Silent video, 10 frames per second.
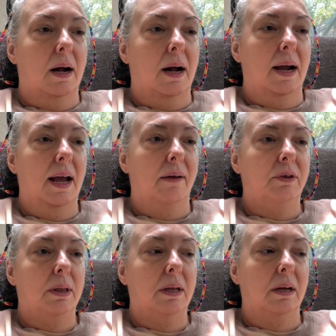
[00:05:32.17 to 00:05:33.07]
I have
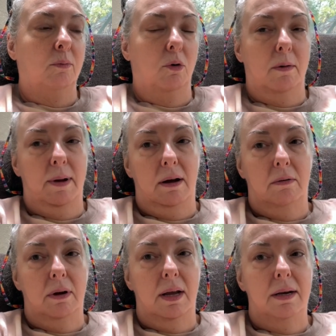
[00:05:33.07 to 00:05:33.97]
to think more
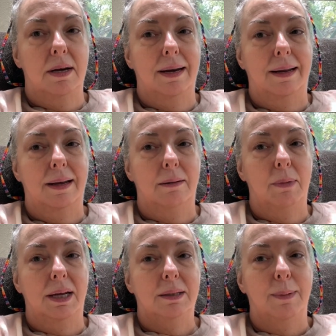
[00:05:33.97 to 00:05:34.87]
about and knitting
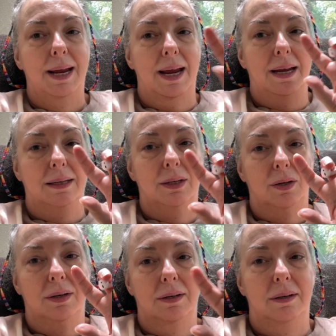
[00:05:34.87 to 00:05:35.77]
makes my hands
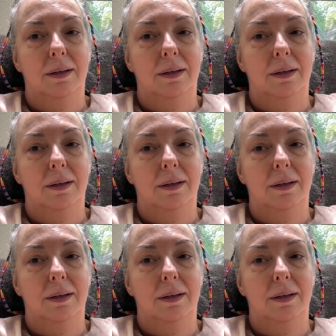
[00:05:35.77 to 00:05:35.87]
hurt